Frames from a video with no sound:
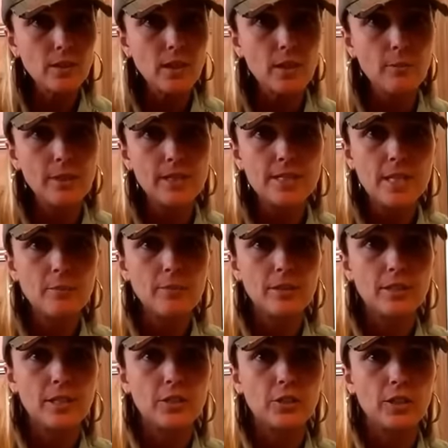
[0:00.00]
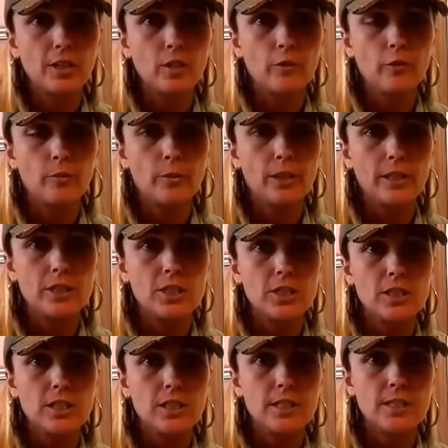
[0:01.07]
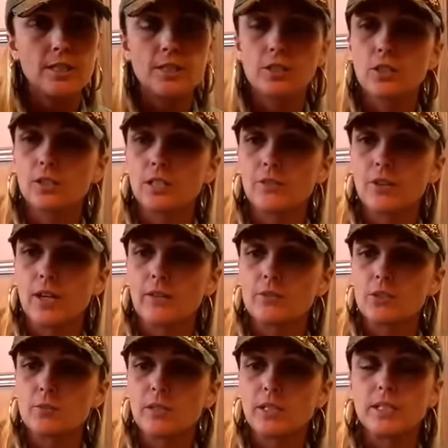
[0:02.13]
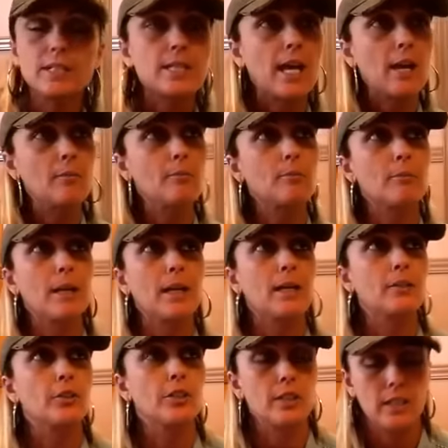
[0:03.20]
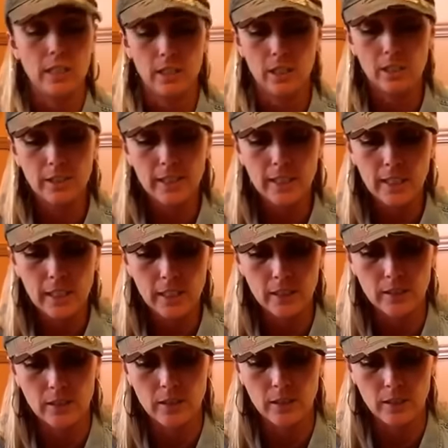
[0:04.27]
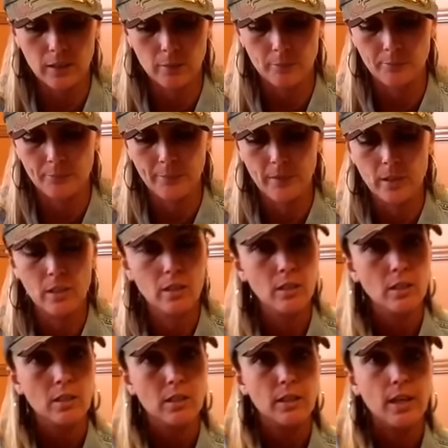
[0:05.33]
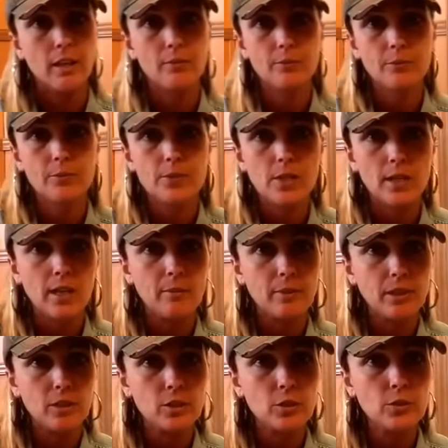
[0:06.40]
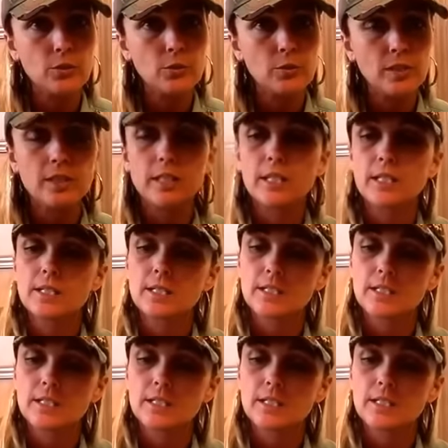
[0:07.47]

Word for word: I picked up another e.l.f. brush because you can never have too many of these. I, mine are in need of cleaning and um, yeah, so I got me a new one of these.